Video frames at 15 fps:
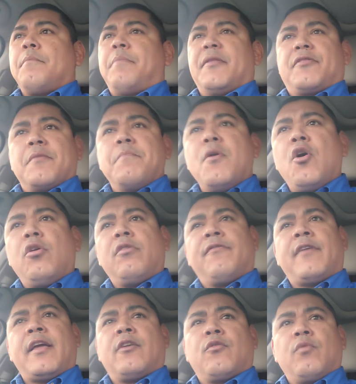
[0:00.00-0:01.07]
But the
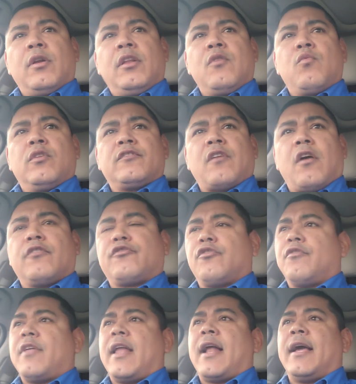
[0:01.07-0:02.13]
motivator really was
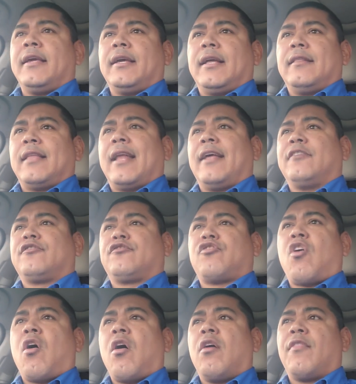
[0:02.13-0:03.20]
also that I
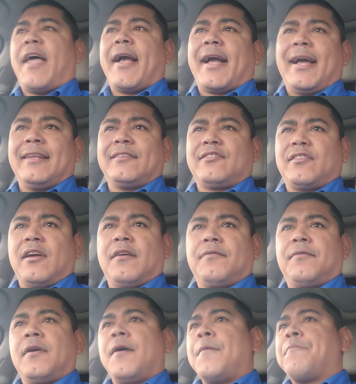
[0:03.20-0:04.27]
saw that kind of
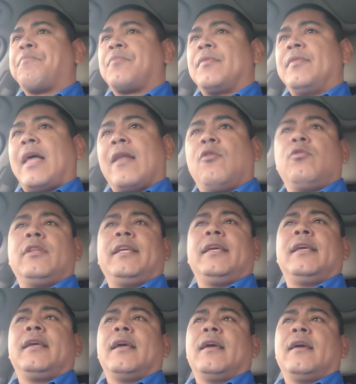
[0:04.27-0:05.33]
stuff not
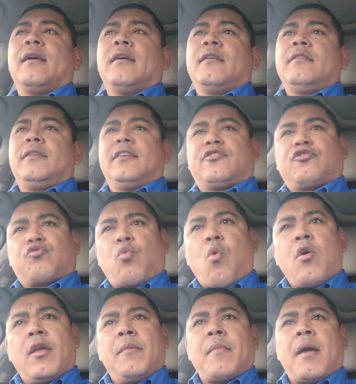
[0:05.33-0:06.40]
only
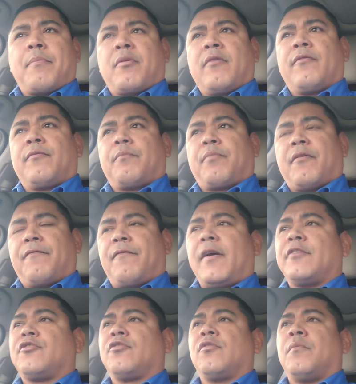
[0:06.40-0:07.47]
destroying my
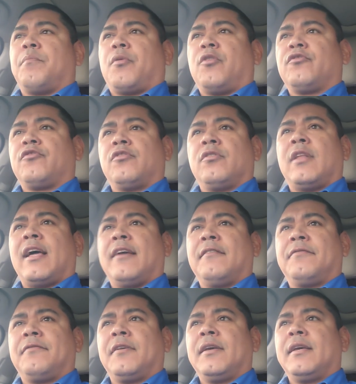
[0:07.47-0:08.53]
professional and personal life,